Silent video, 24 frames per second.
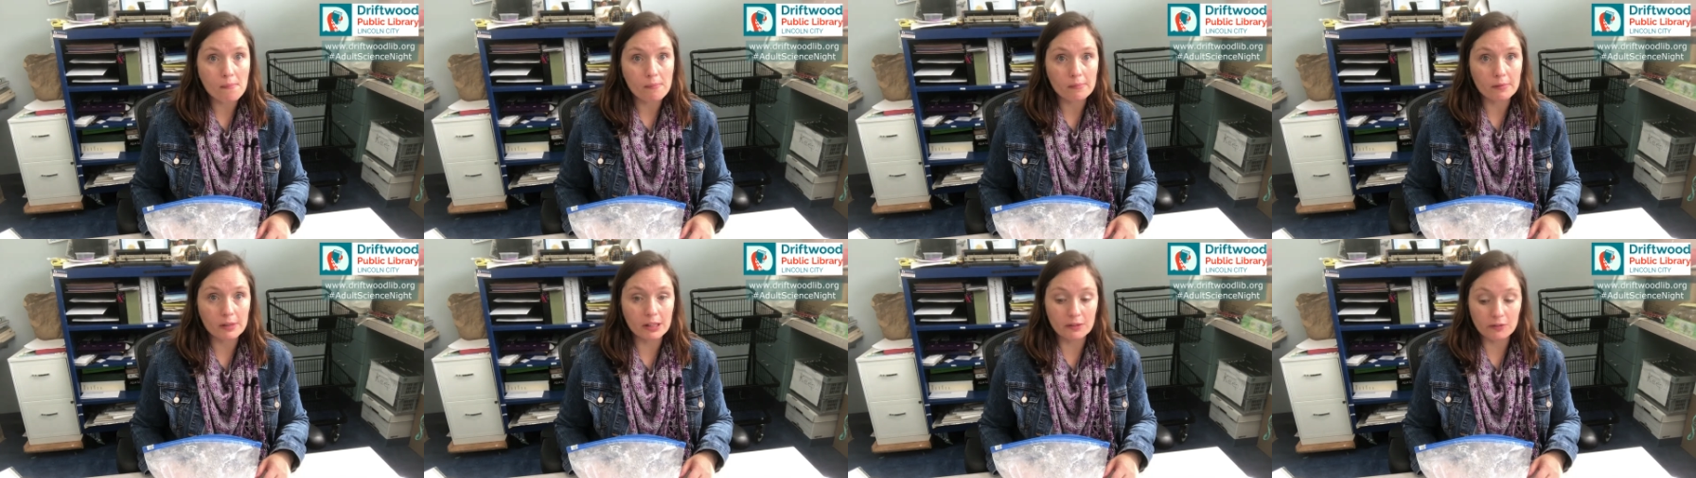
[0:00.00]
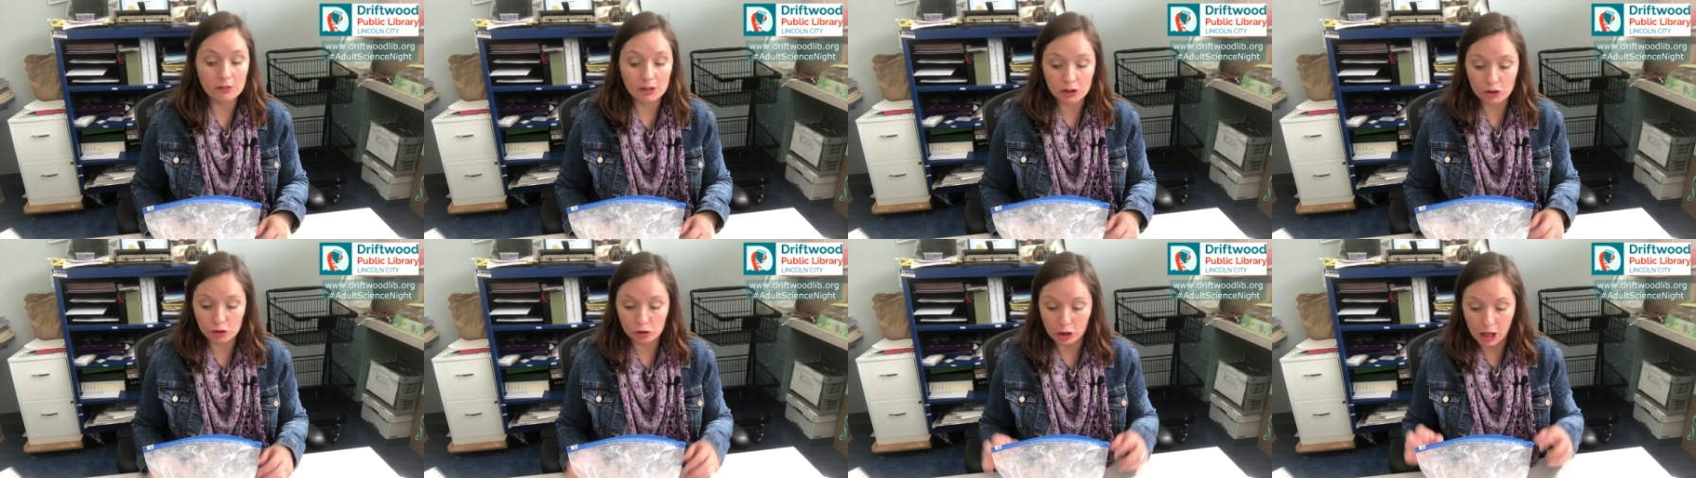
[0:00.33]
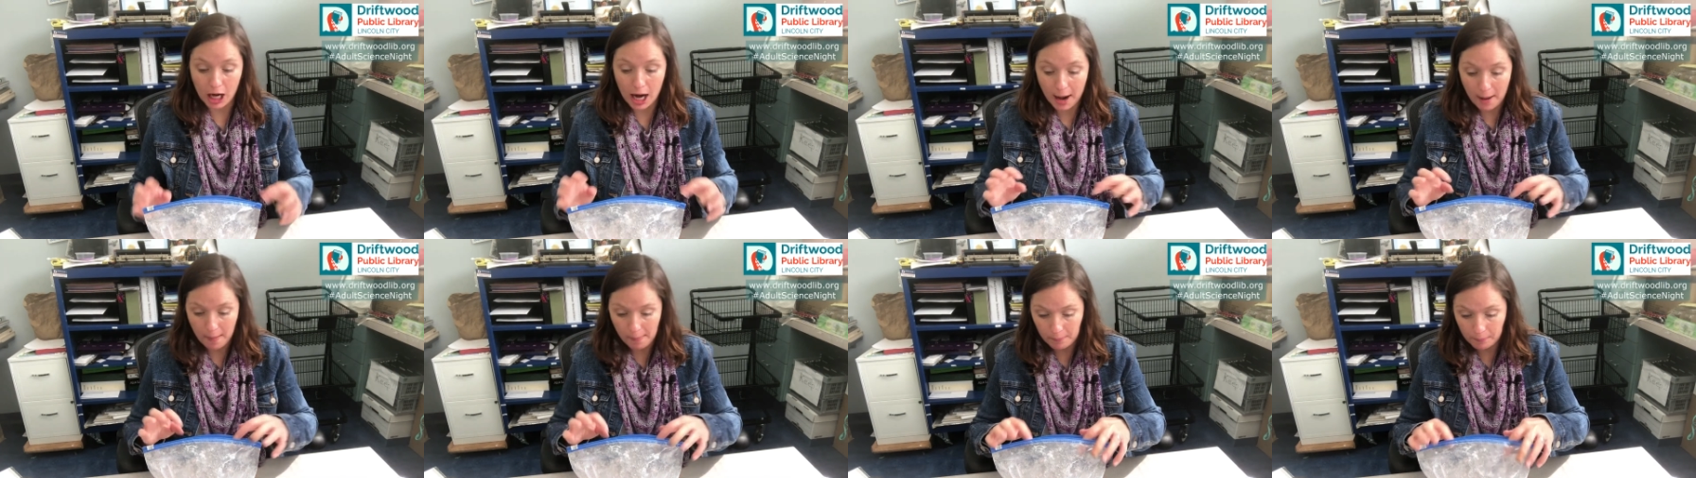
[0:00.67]
give it a
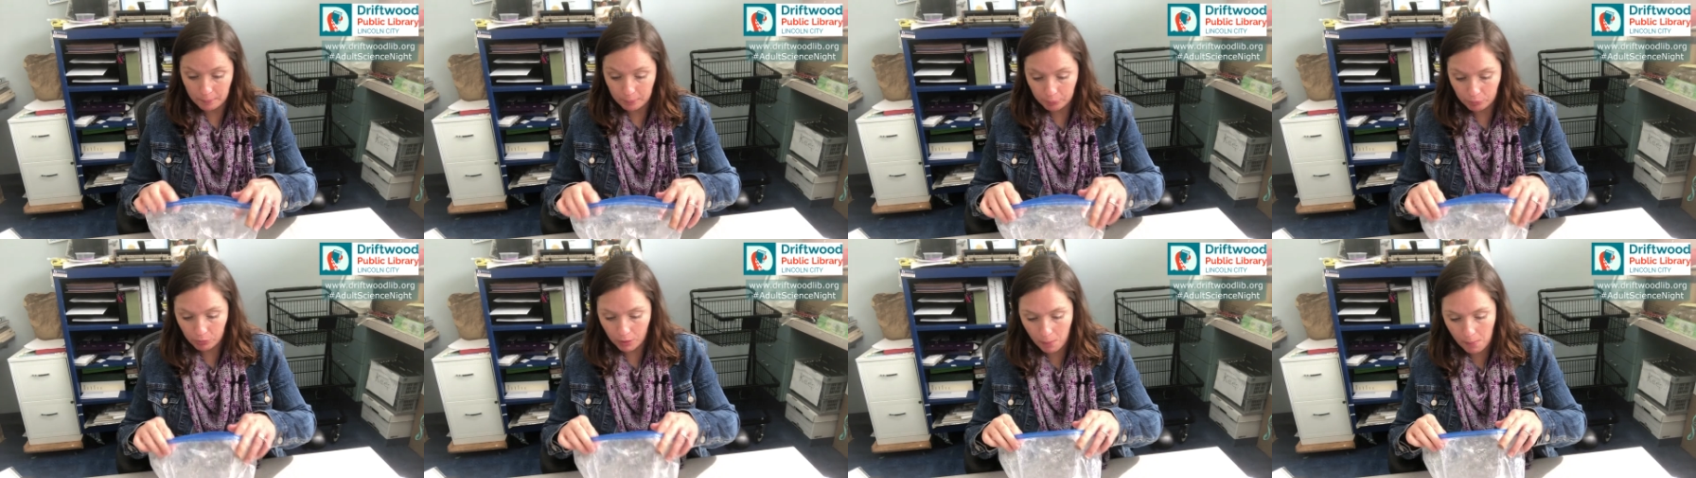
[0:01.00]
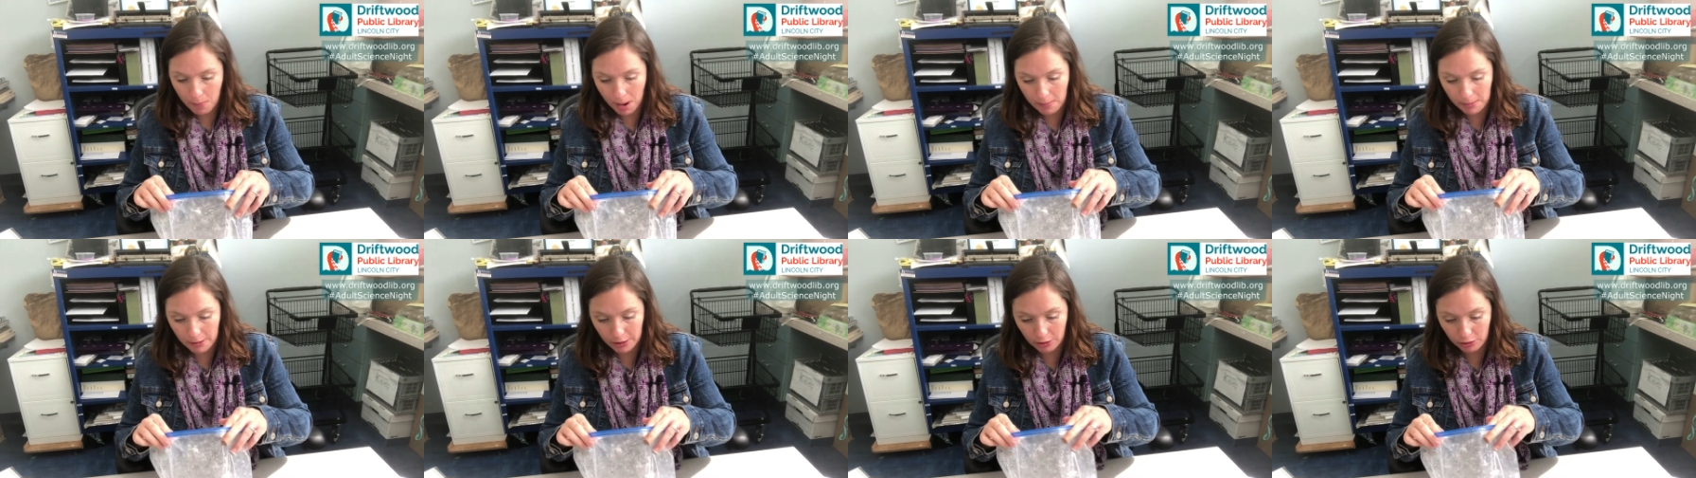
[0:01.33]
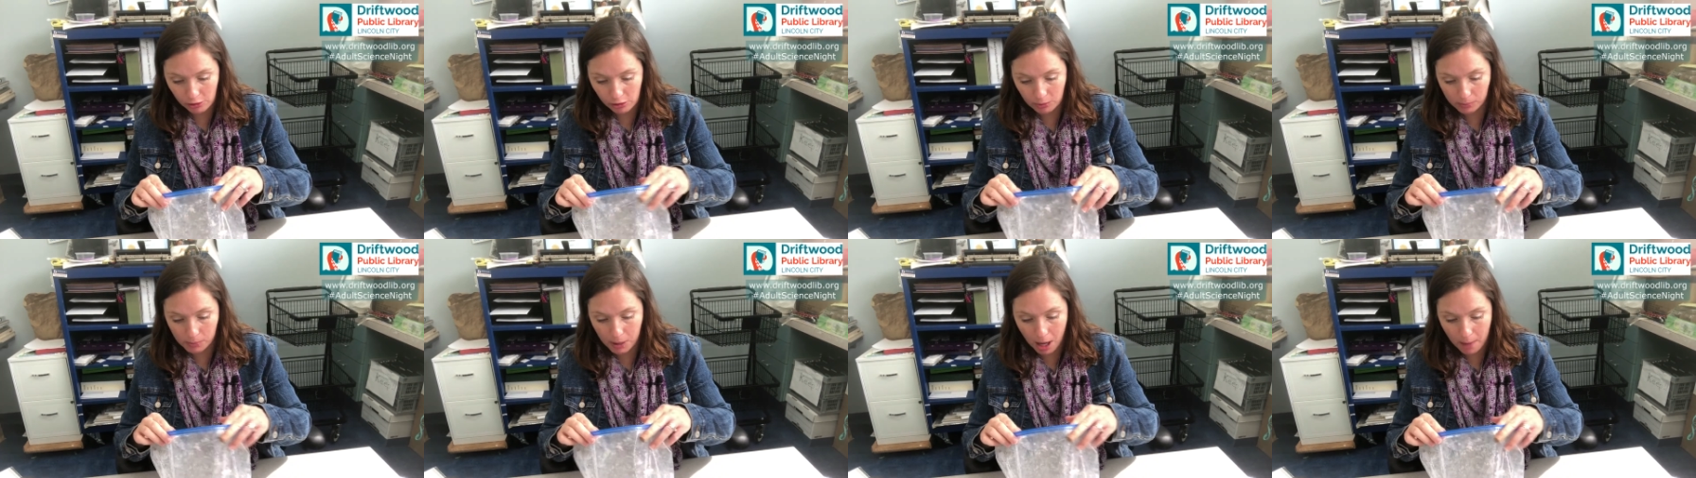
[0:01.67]
try. Maybe
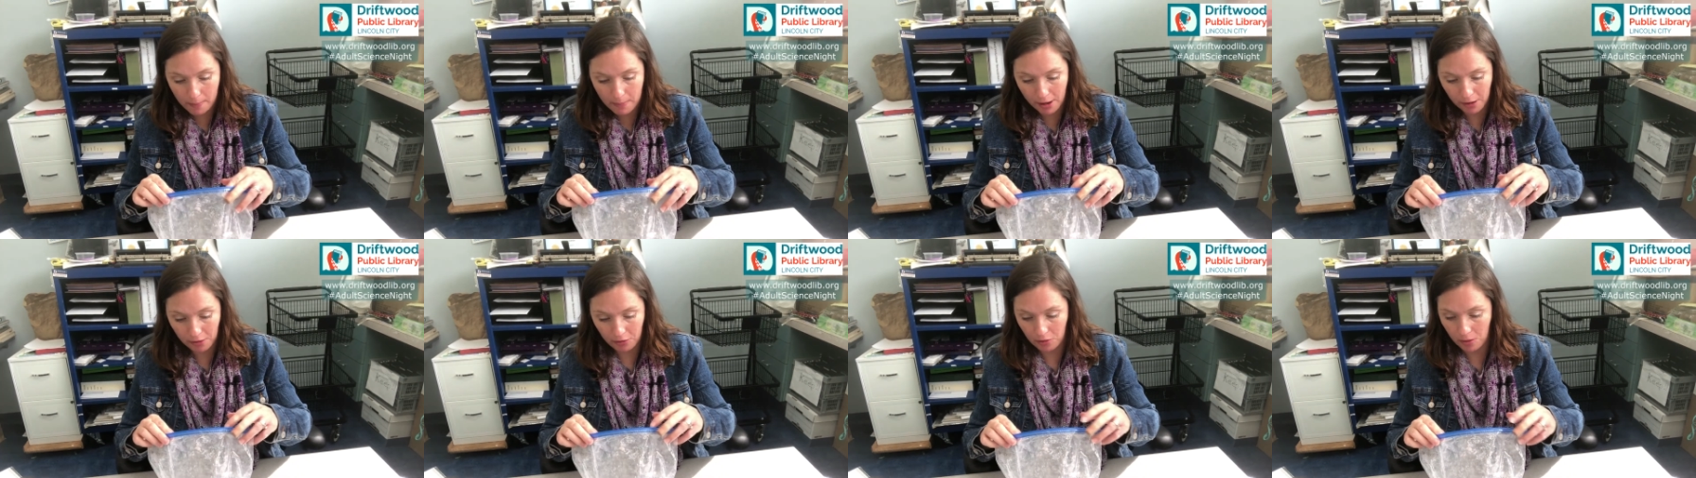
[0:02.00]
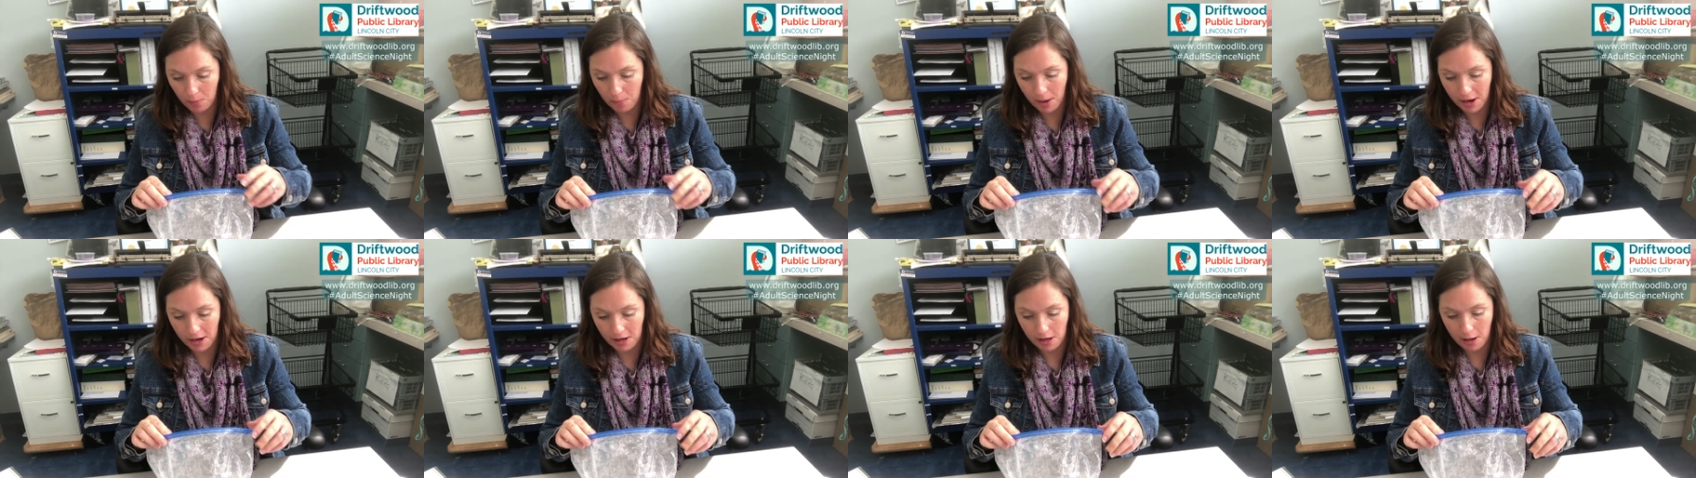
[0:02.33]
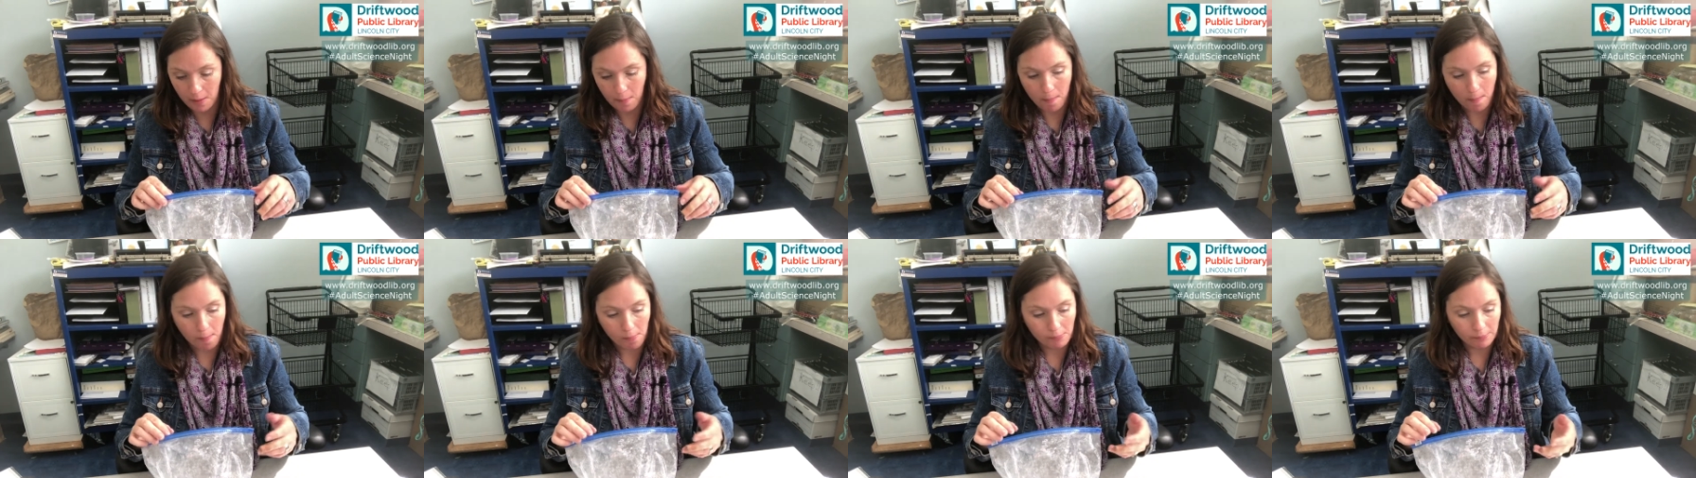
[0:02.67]
yours will pop better than mine did.